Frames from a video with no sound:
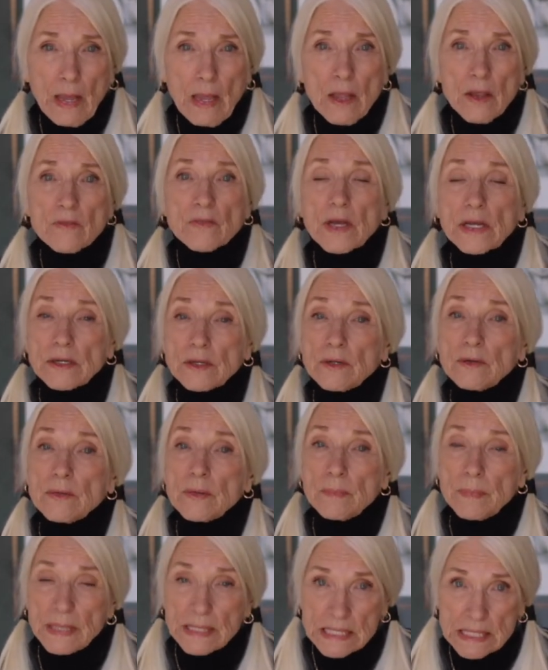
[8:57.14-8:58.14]
you've got to do the
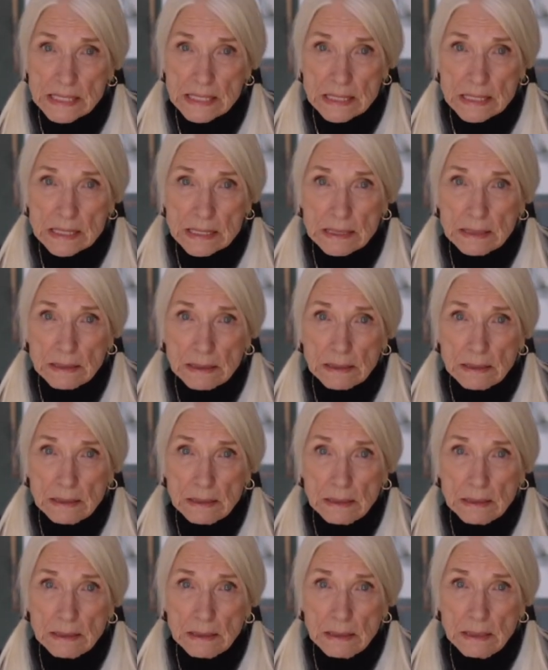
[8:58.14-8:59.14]
business.
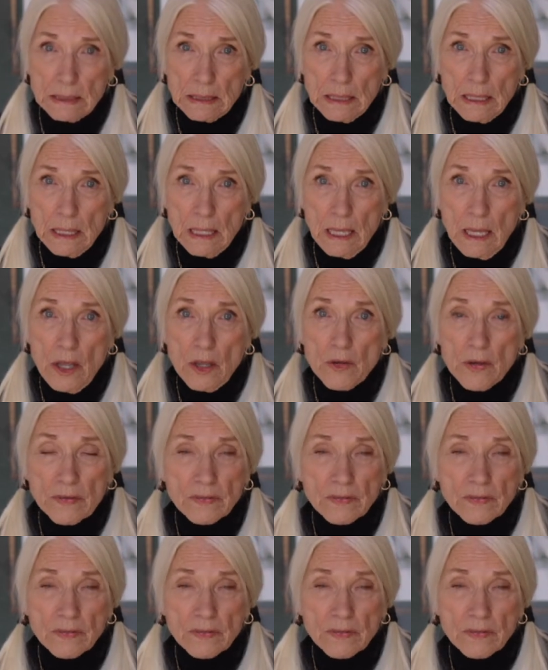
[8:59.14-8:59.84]
You